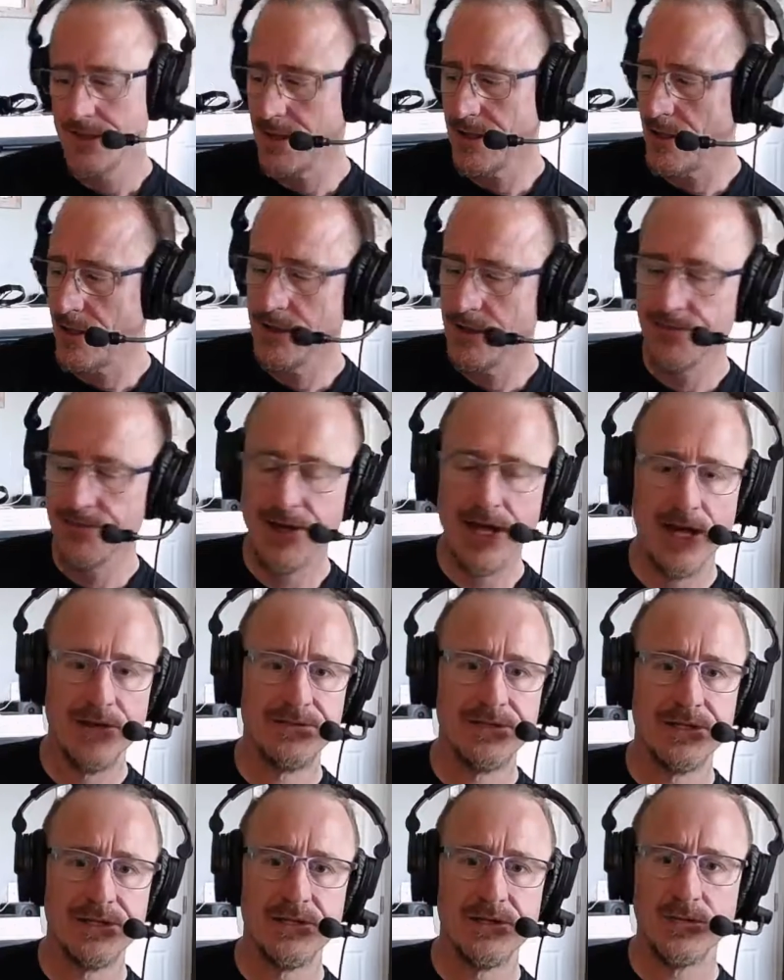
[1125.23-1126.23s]
All of
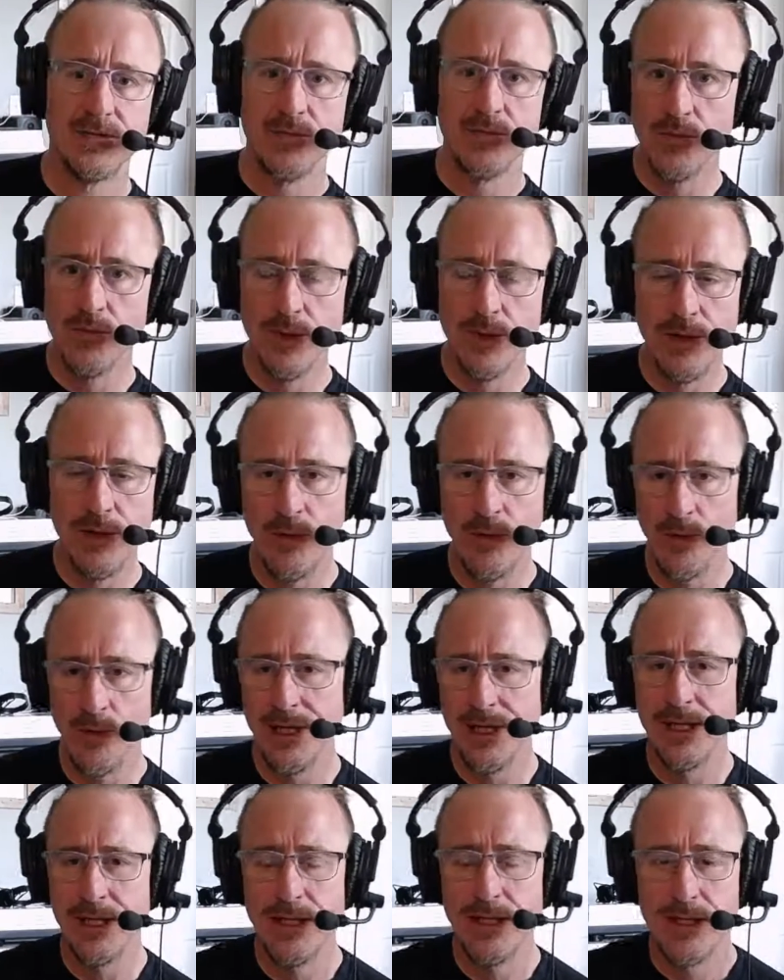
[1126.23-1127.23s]
heaven, we will
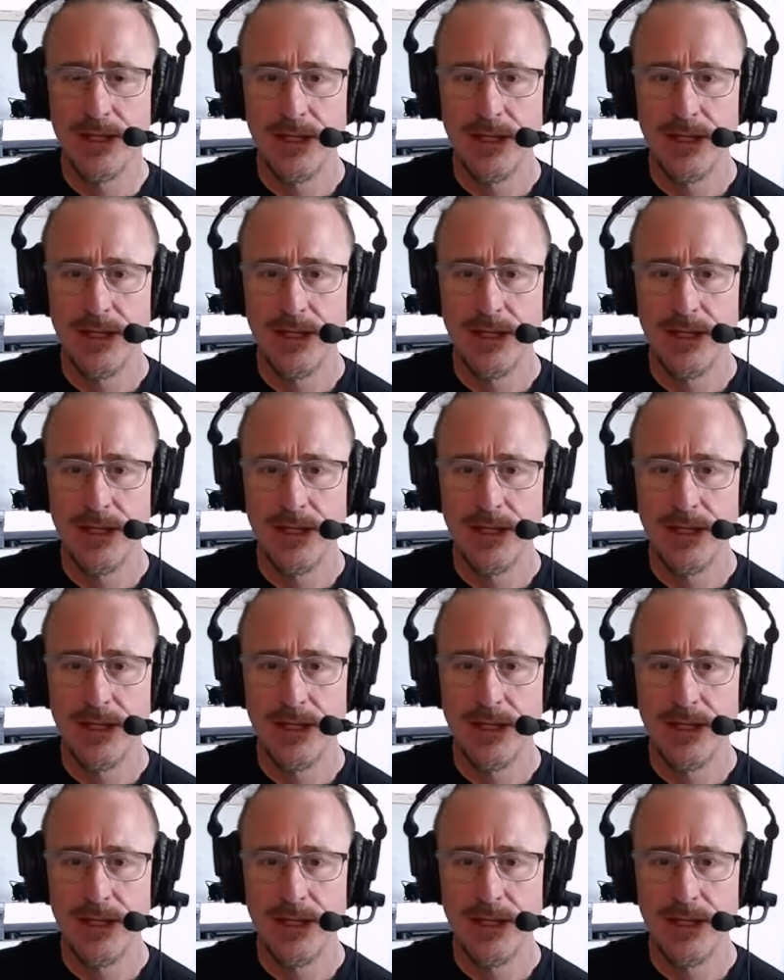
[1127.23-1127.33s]
be